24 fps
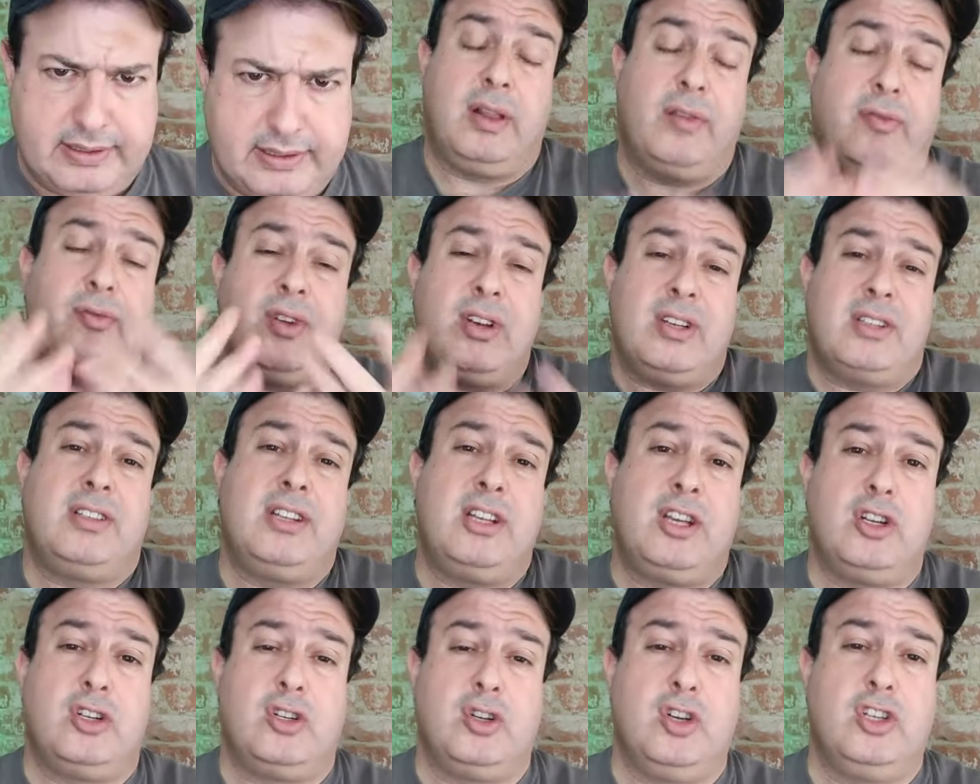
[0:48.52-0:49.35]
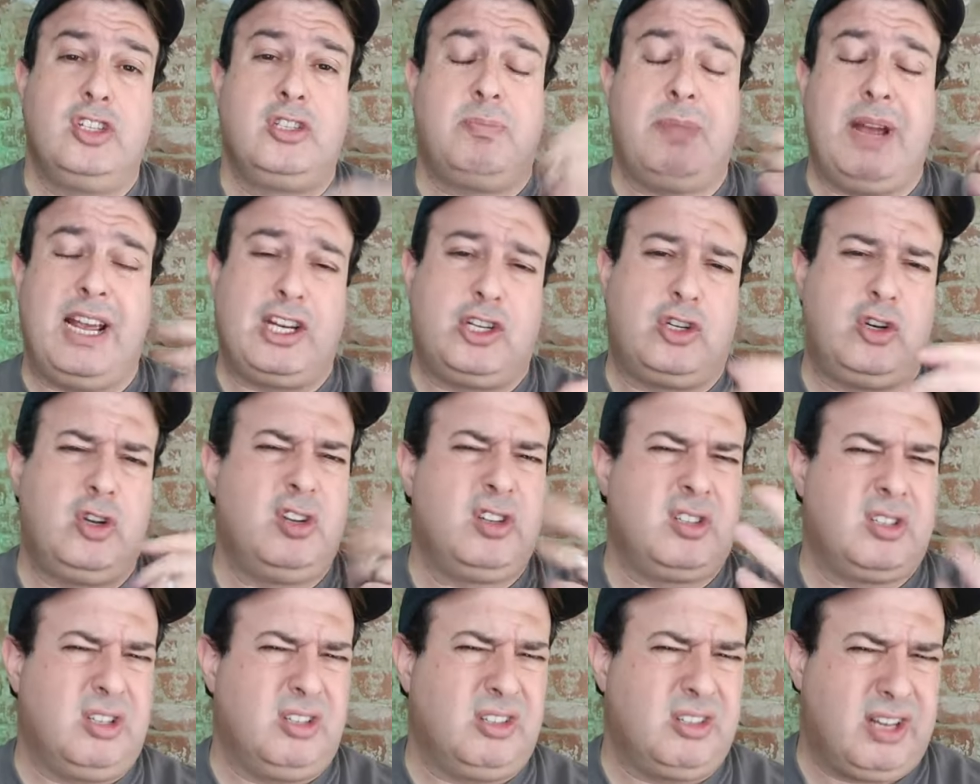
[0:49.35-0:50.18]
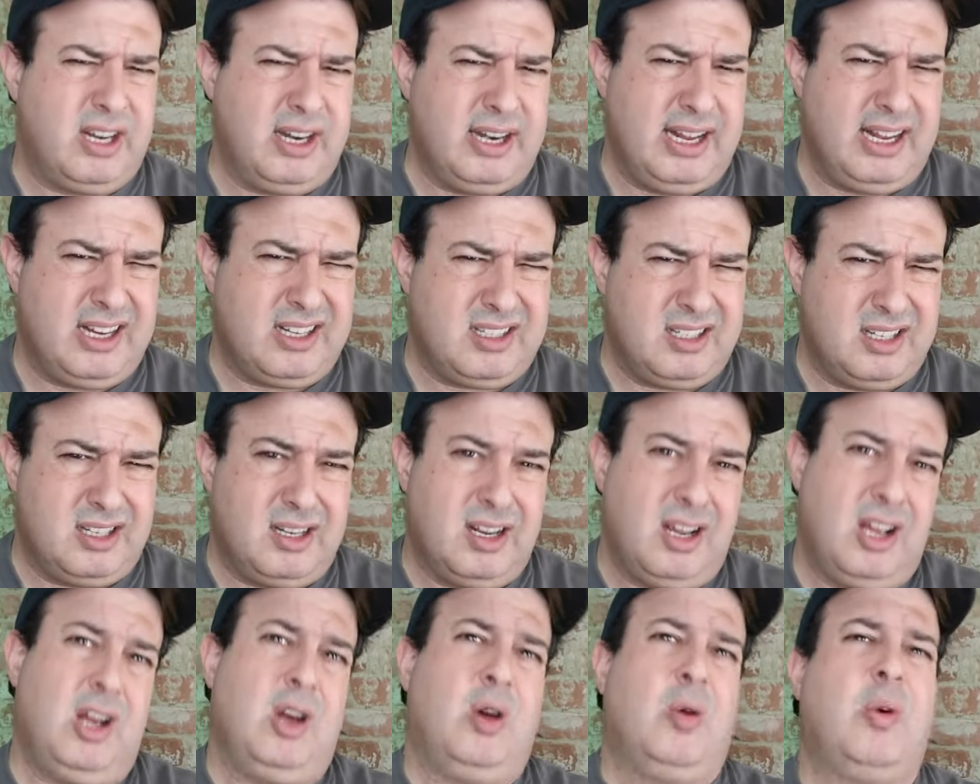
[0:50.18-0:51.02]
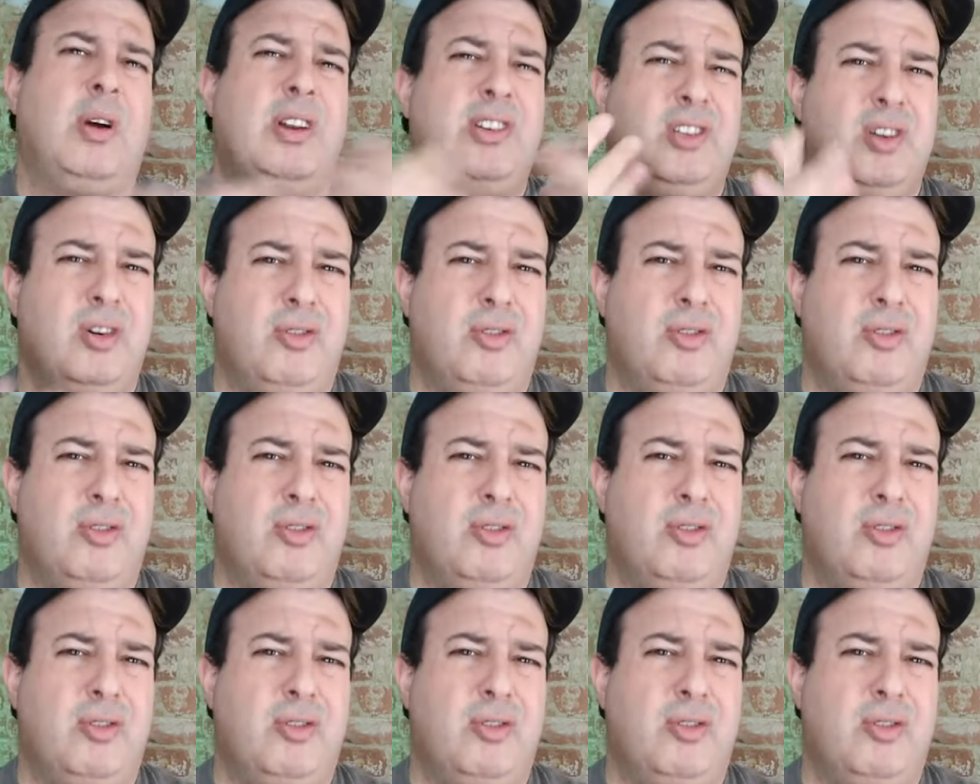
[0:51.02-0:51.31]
The first thing you do is make sure you're still connected. Once